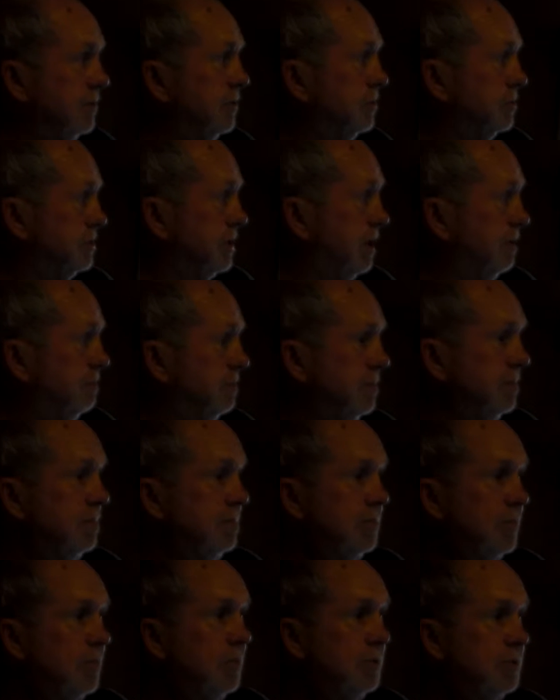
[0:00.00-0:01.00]
Of course, I'm
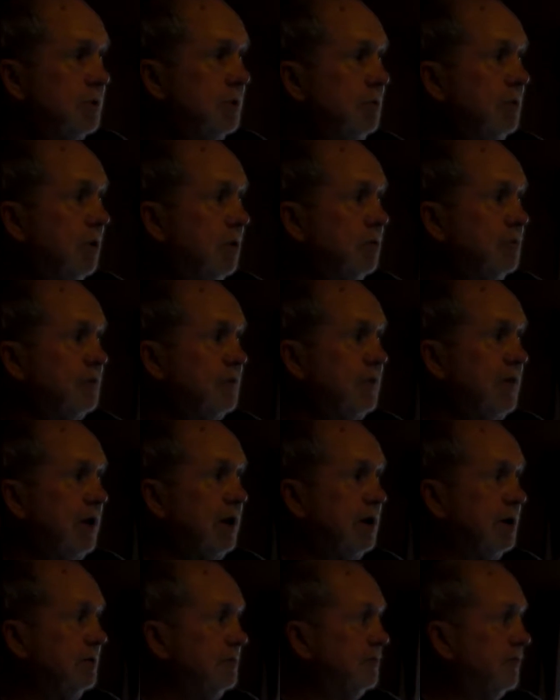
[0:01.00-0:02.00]
too old for
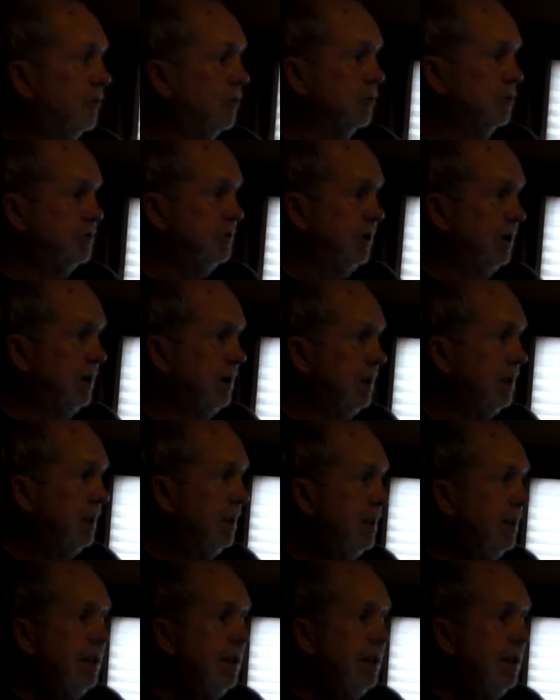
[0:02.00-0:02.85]
that, unfortunately.